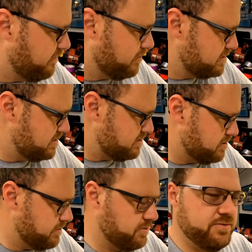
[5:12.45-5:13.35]
the forces that are
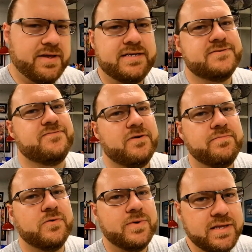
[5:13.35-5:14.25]
going through that is
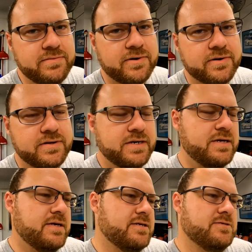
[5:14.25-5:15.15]
from the wheelie bar.
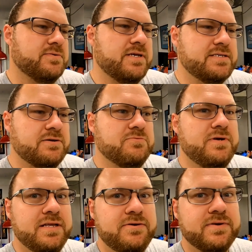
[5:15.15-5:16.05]
So unless I
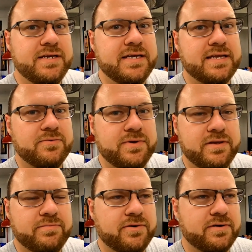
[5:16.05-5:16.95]
really, really hit that
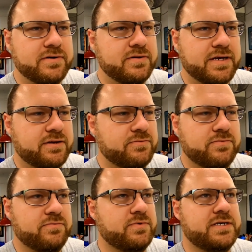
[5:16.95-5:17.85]
wheelie bar like
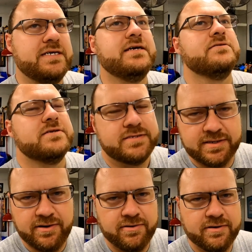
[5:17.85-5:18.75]

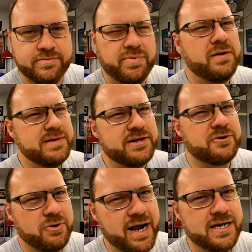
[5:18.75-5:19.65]
ridiculously hard, probably in a
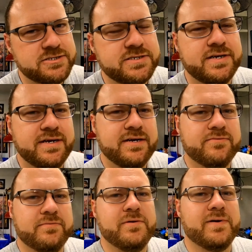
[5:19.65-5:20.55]
crash
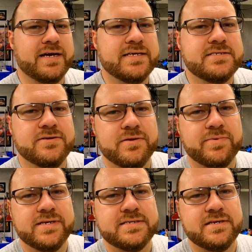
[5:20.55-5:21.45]
would be my guess is the only
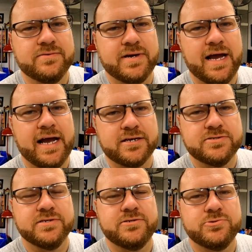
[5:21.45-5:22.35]
place that it would
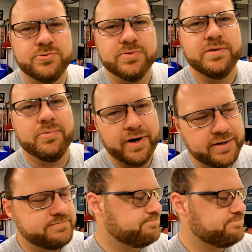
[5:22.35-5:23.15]
actually truly break.